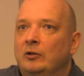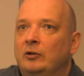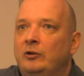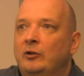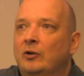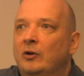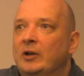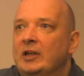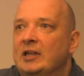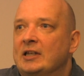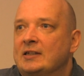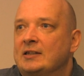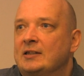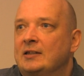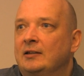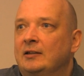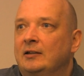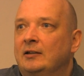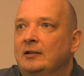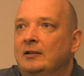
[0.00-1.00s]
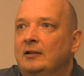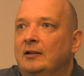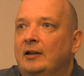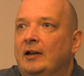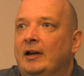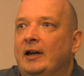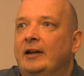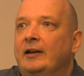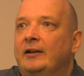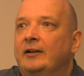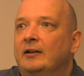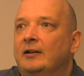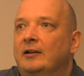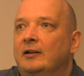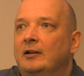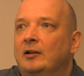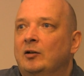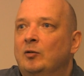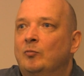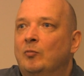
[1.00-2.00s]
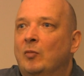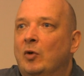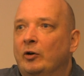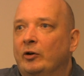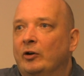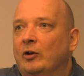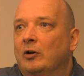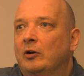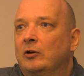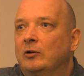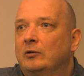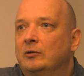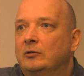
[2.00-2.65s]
noise and model.